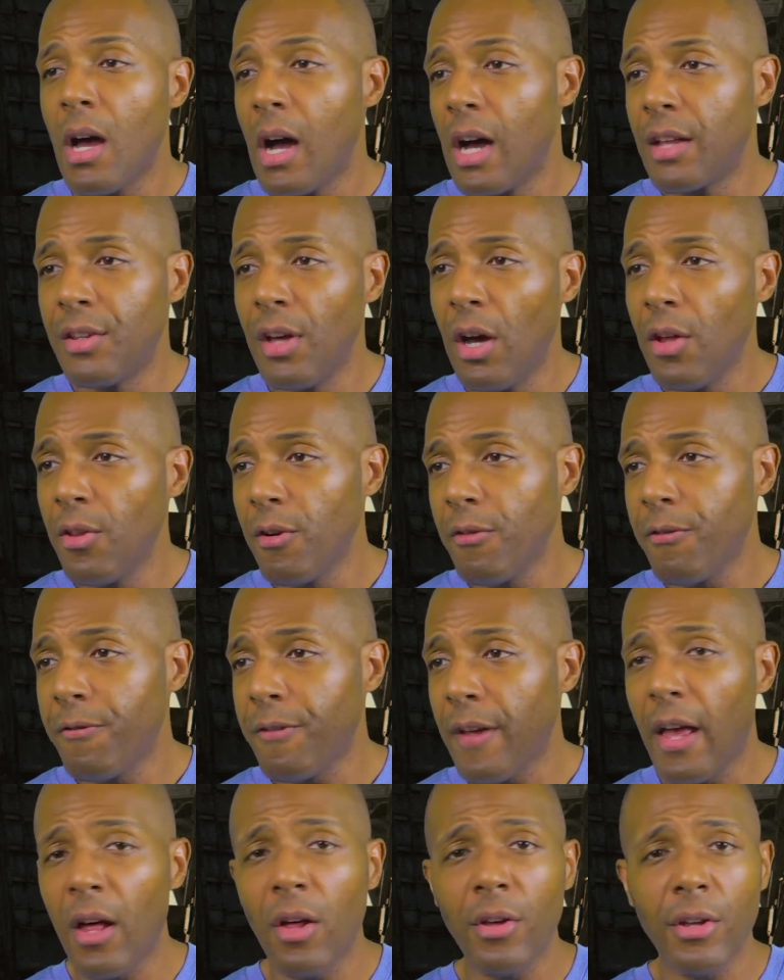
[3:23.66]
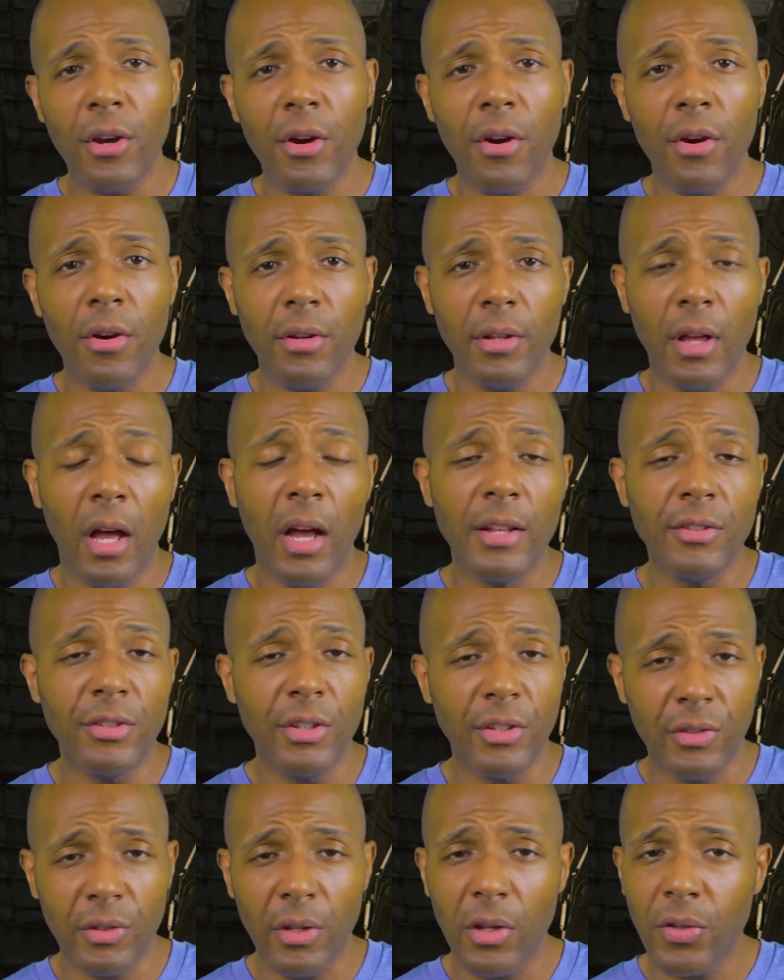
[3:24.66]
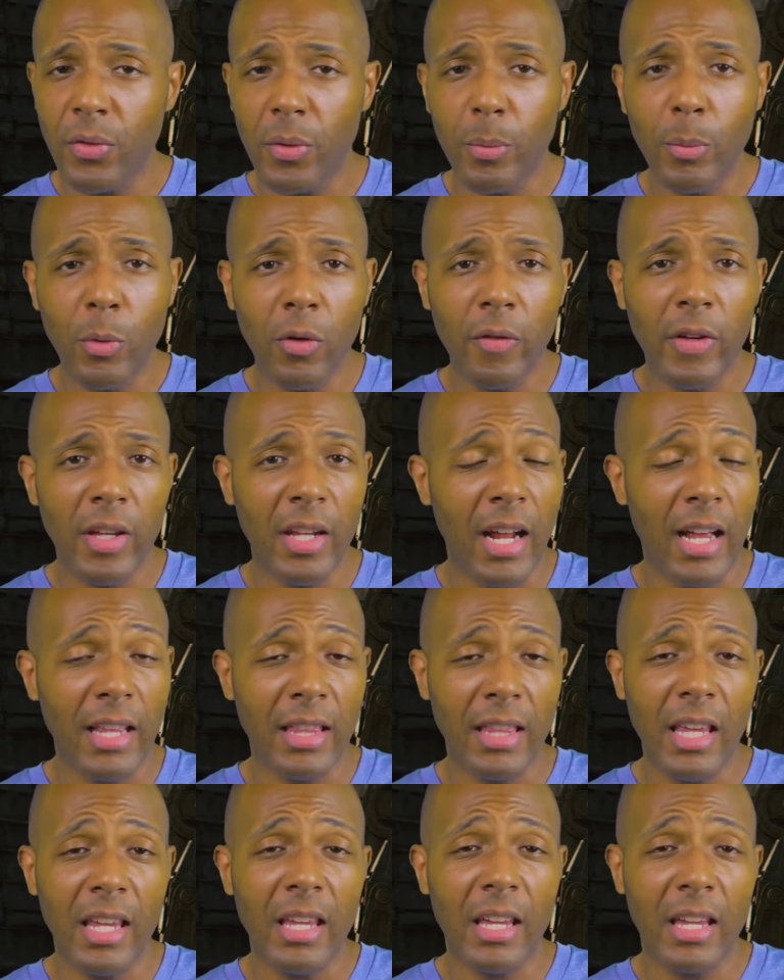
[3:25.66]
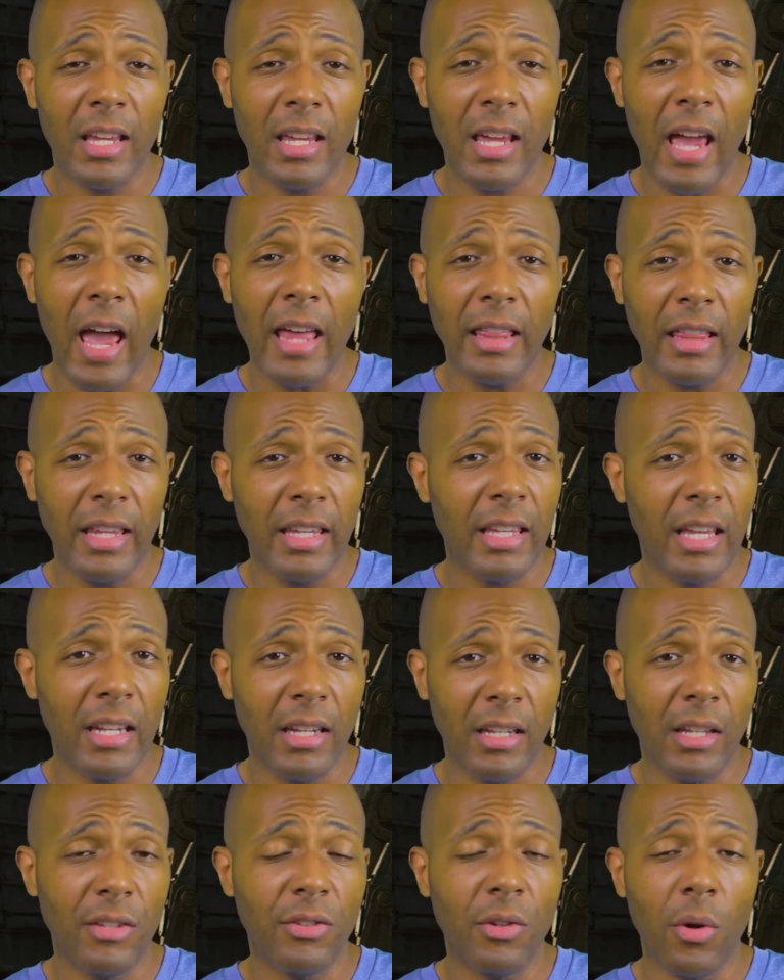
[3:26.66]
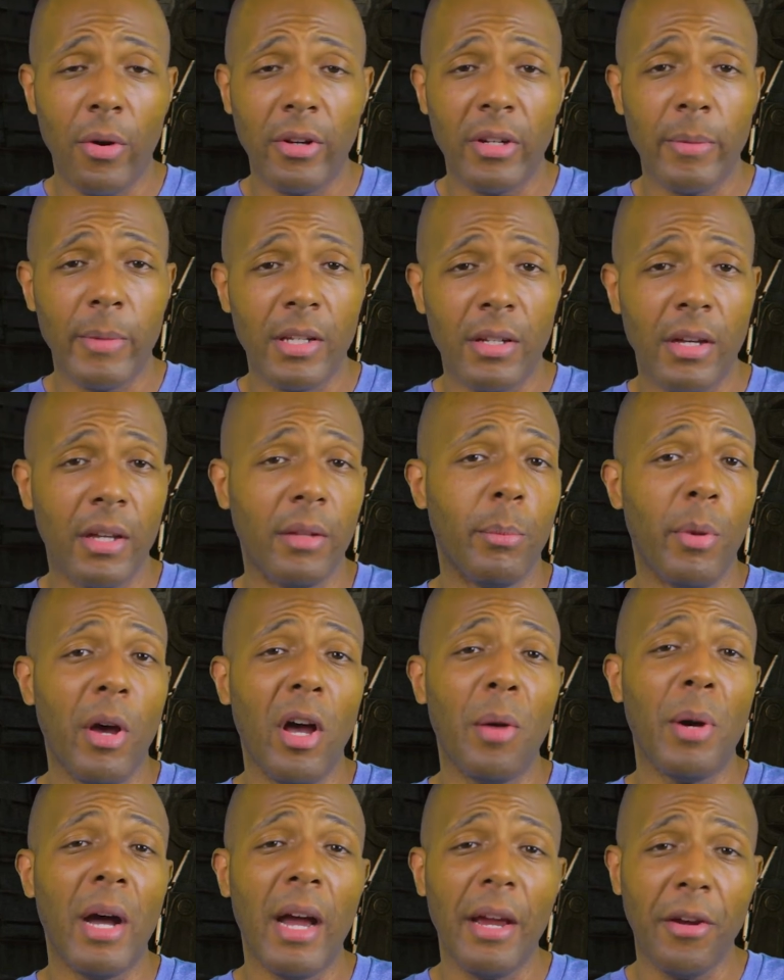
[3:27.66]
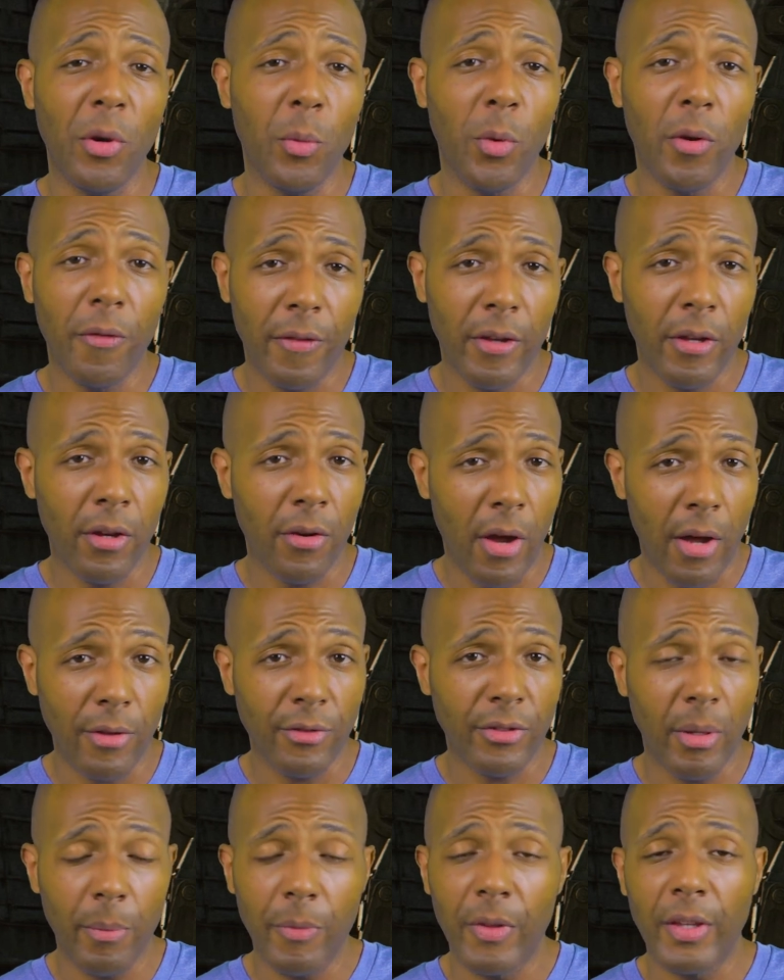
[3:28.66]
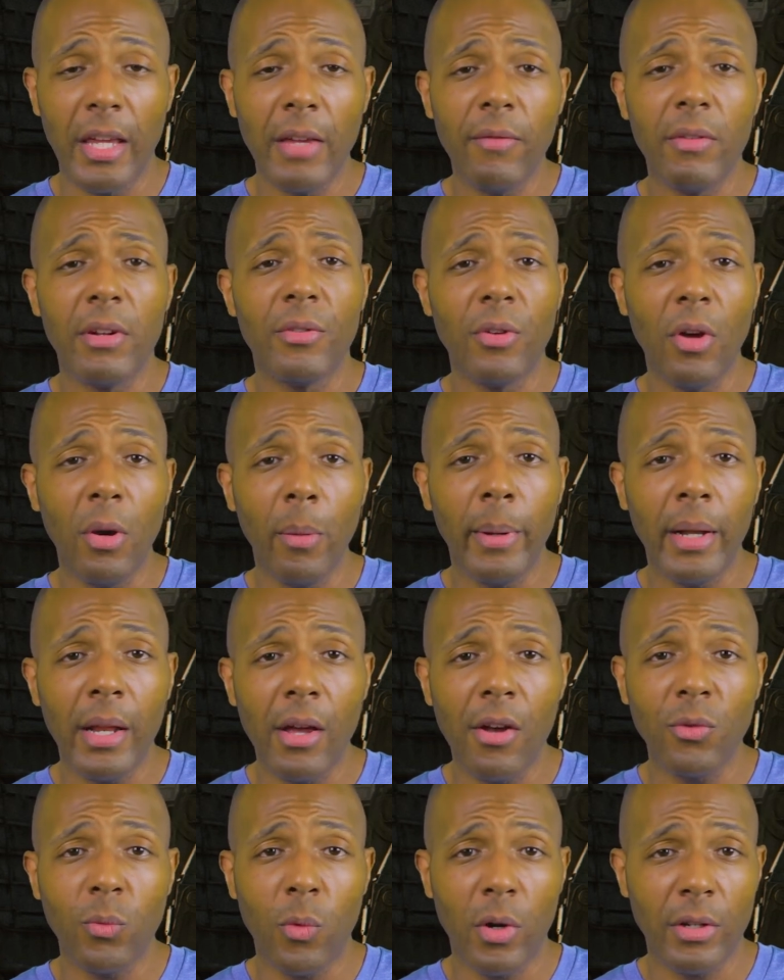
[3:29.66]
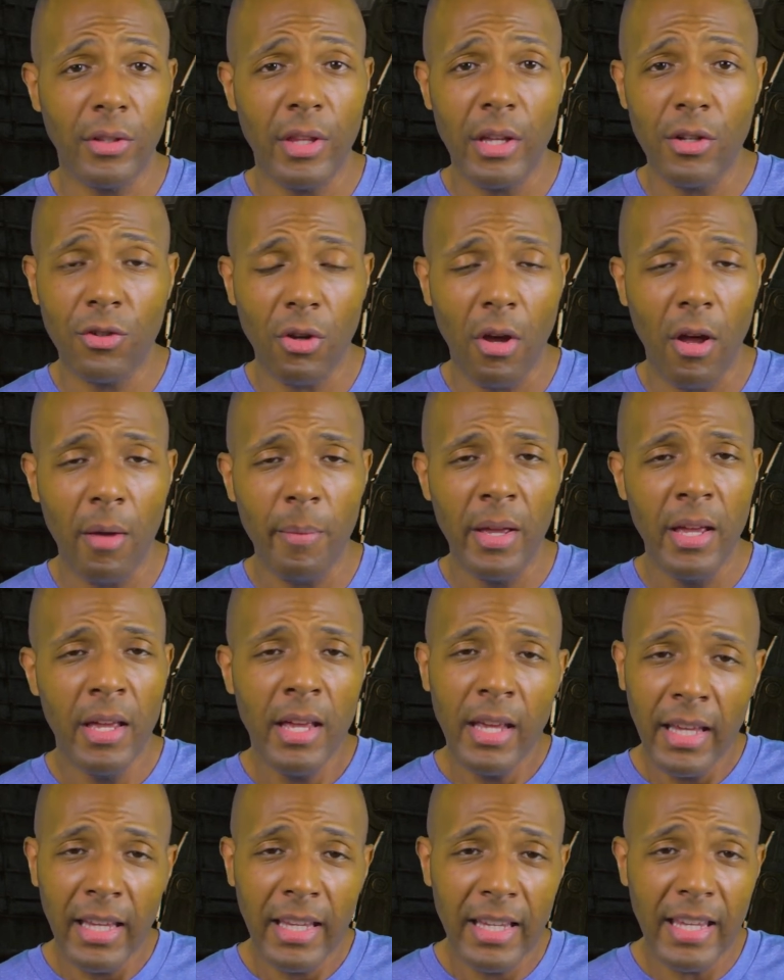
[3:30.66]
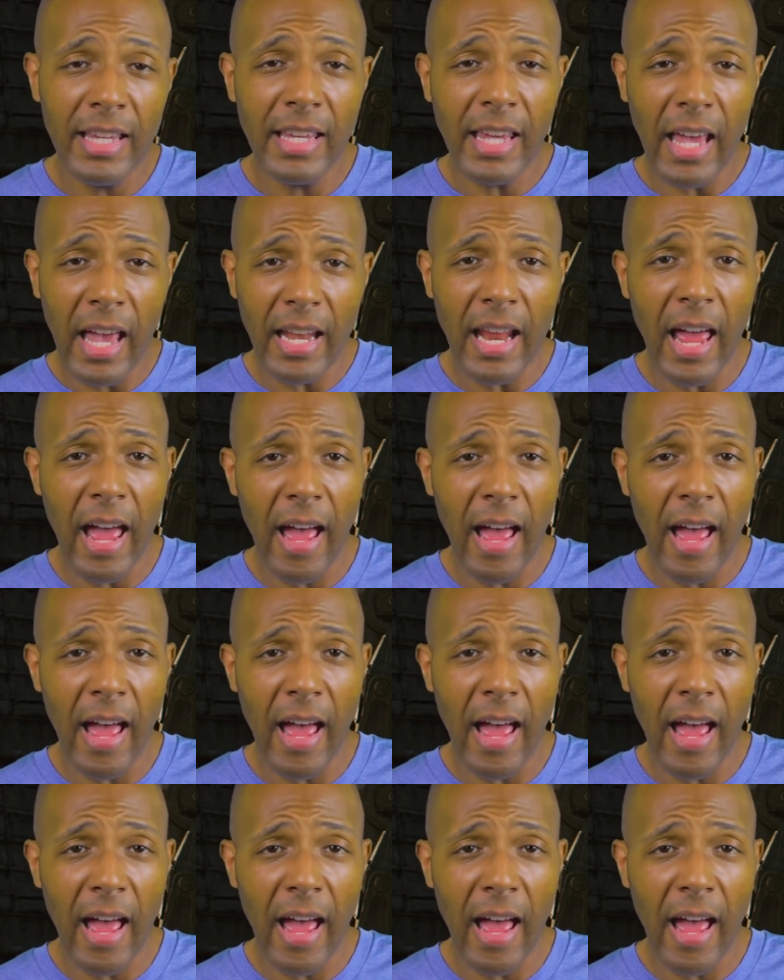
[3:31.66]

another failure, unsuccessful movie, and I think Kathleen Kennedy is going to be done. Bob Iger will figure out something. Even if nobody else wants that job, he can't